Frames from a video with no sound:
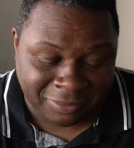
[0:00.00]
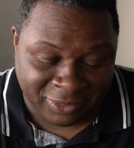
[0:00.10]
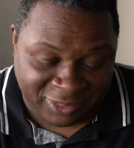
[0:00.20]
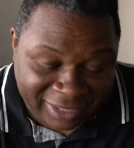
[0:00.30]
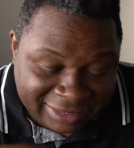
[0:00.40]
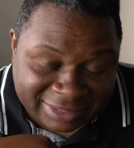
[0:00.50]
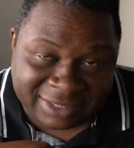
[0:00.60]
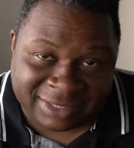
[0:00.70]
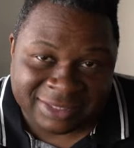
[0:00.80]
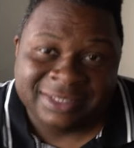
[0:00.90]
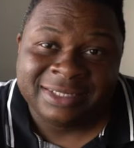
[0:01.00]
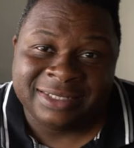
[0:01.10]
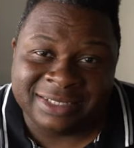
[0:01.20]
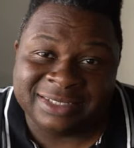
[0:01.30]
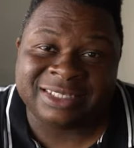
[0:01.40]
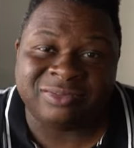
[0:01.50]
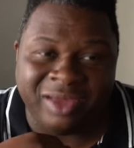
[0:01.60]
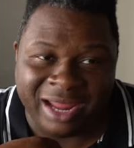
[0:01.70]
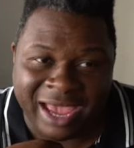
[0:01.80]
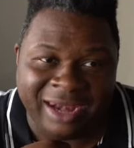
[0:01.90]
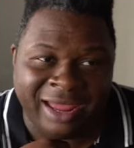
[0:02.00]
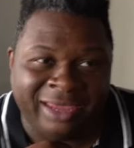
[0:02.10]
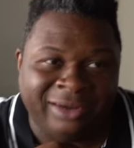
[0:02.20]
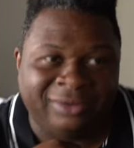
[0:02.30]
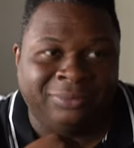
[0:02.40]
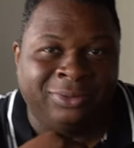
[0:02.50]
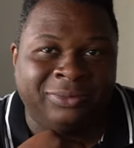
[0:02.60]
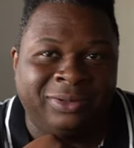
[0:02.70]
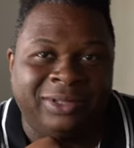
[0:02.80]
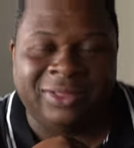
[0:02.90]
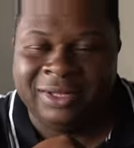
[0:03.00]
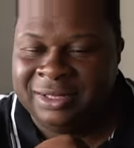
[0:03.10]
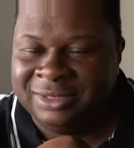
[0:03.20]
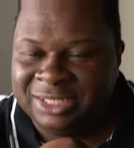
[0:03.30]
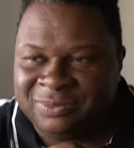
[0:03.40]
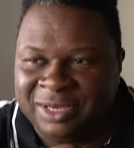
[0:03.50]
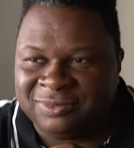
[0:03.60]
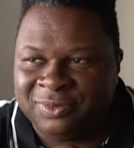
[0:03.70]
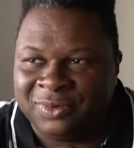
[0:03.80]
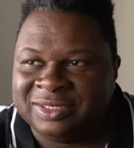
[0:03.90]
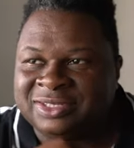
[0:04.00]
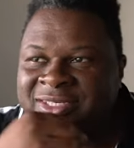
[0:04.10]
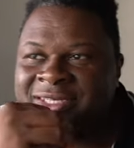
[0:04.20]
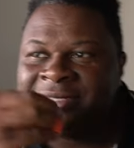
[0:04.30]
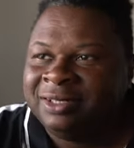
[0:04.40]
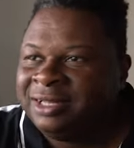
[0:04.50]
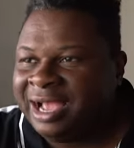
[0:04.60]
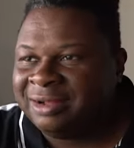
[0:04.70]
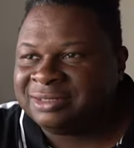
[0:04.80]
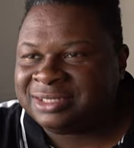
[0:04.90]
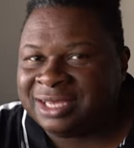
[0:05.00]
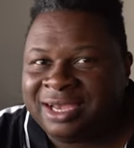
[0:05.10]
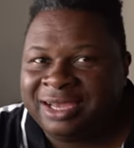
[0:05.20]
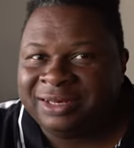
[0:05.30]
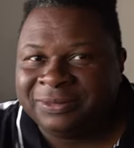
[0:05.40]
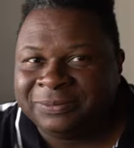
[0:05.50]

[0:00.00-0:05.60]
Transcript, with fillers: But this, this is a Manhattan I can get on board with. This makes me want to sit outside.